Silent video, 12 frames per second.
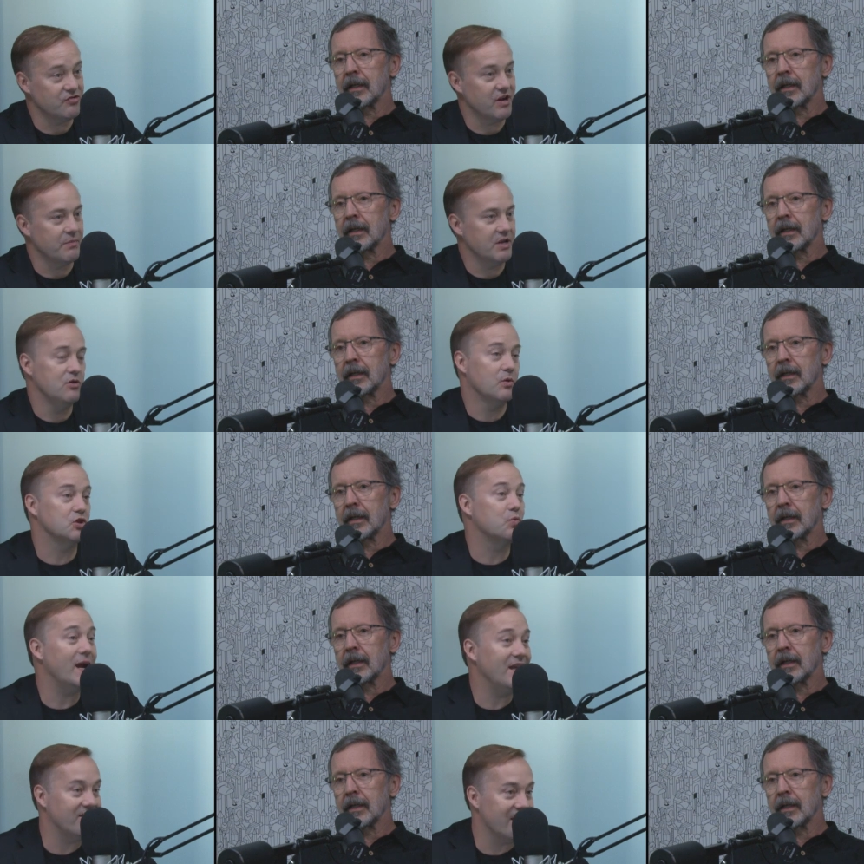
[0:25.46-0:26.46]
Speaker 1: yesterday, but you were
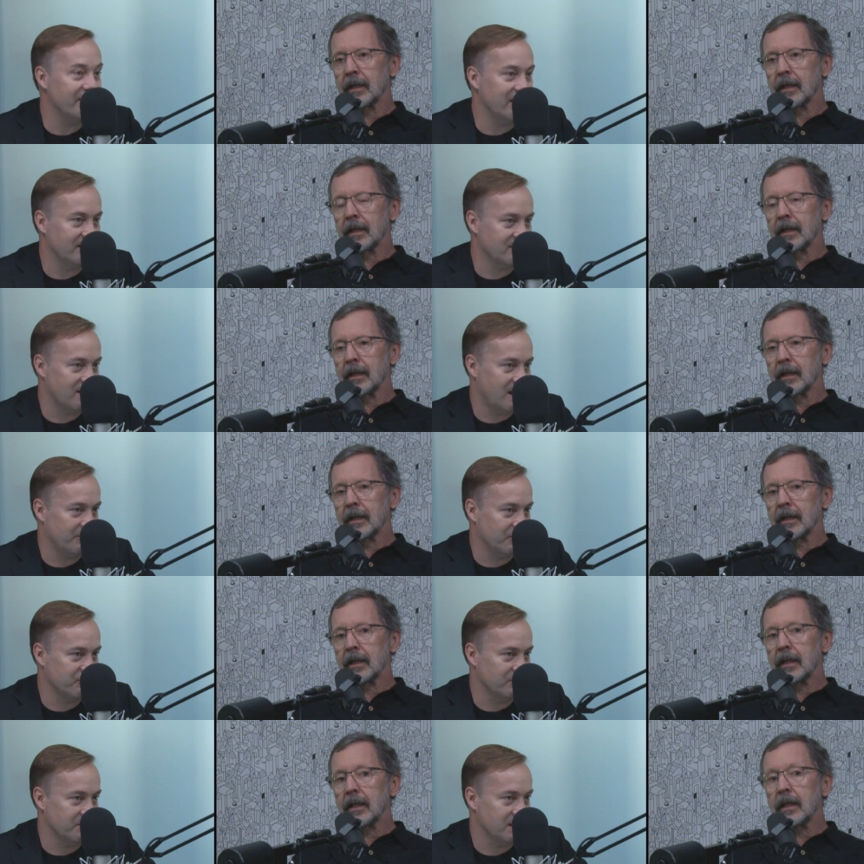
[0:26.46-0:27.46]
27 at this time
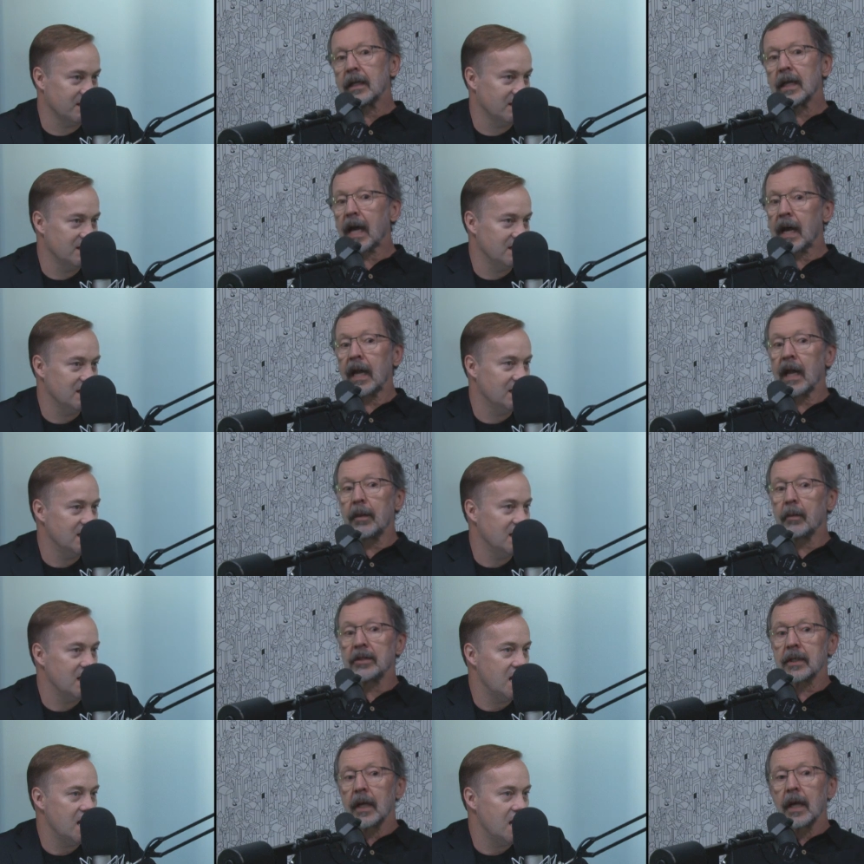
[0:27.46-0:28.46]
or something.
Speaker 2: Yeah, and it, it
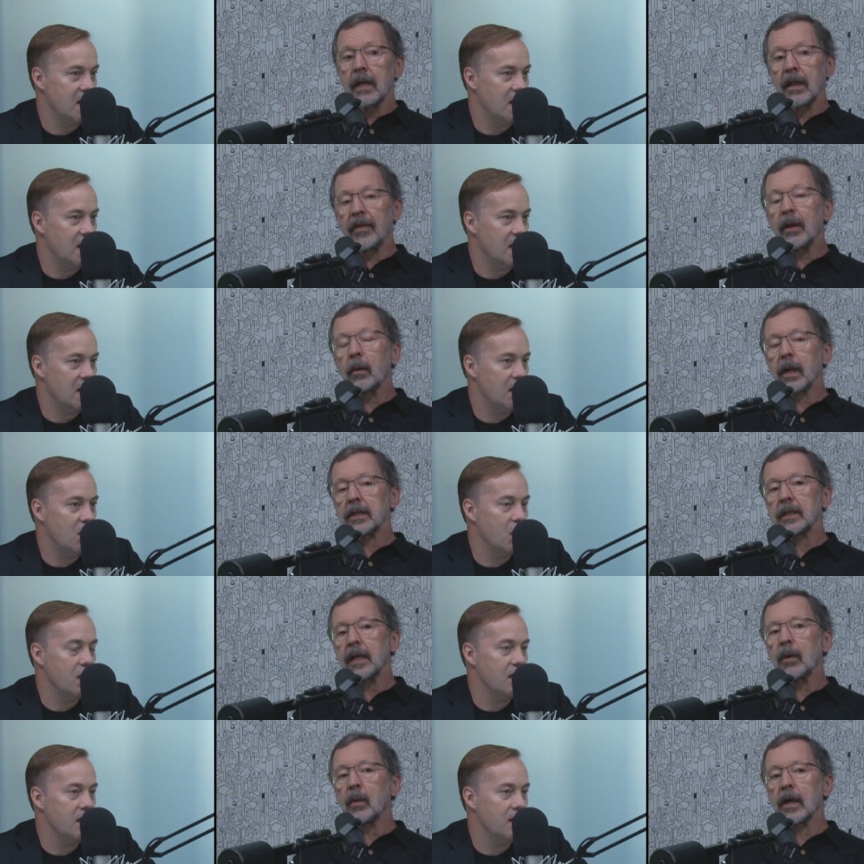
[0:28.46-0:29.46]
was the thing
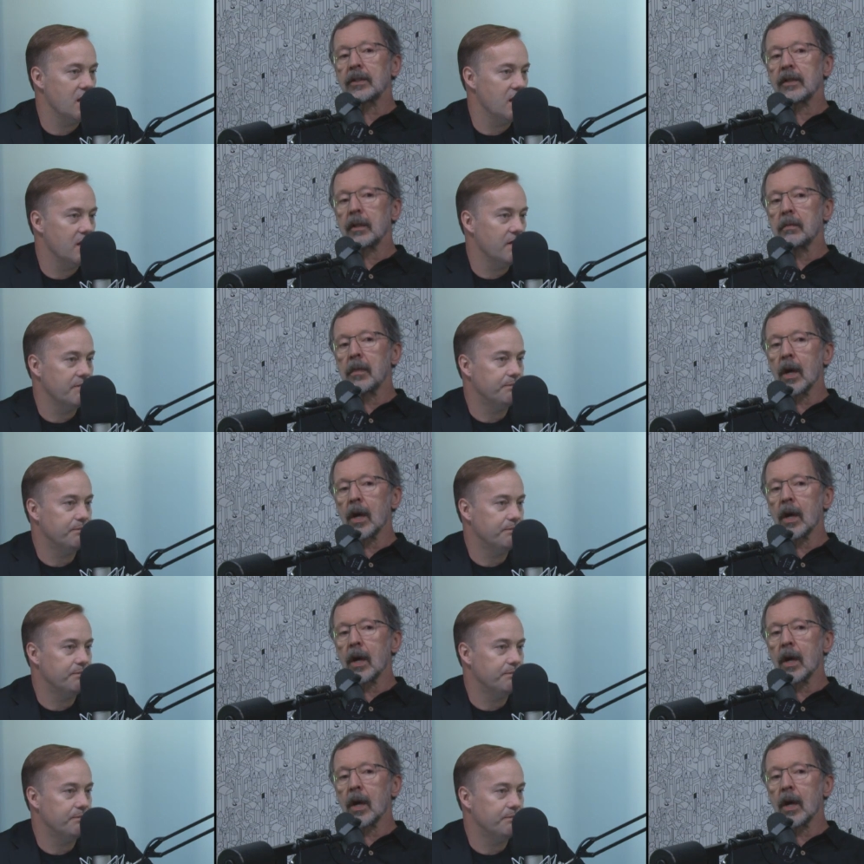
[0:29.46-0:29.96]
was it was the